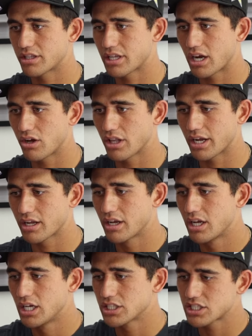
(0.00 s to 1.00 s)
can tell like
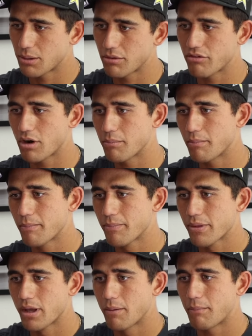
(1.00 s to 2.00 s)
some of them,
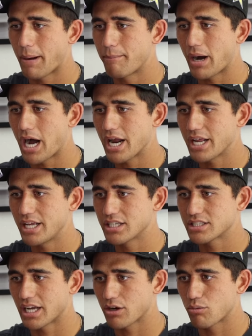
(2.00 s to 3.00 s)
my body
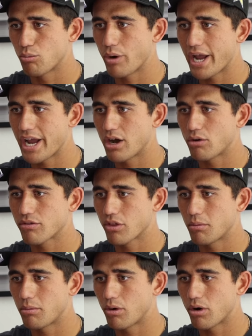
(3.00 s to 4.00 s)
is like way over
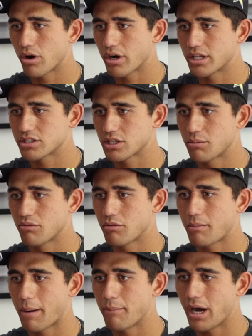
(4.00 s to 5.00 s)
the board and some of
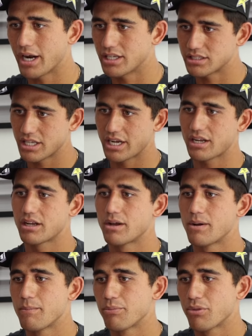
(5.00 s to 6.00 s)
them my body's like
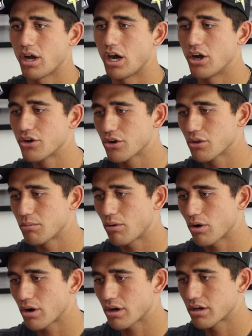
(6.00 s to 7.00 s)
under the
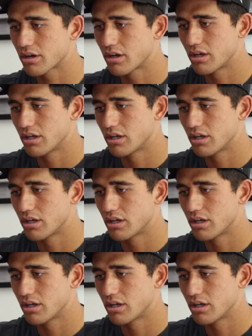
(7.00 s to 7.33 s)
board.